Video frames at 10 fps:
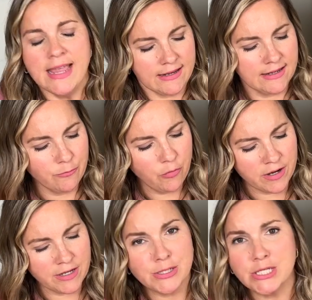And then what
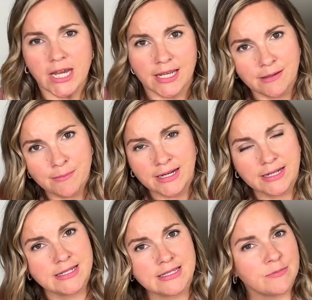are your checking
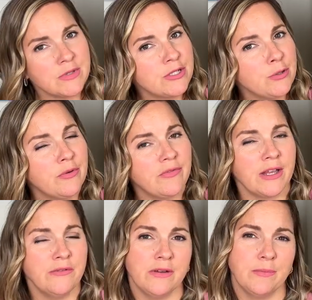mechanisms to
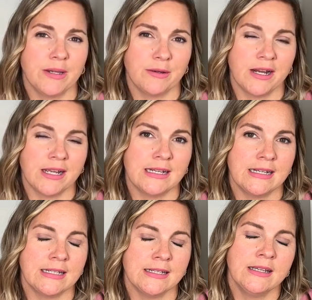provide feedback
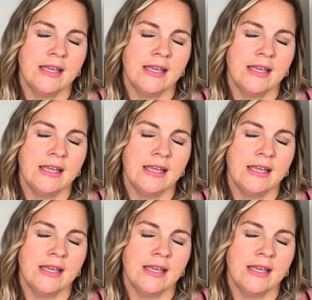regularly?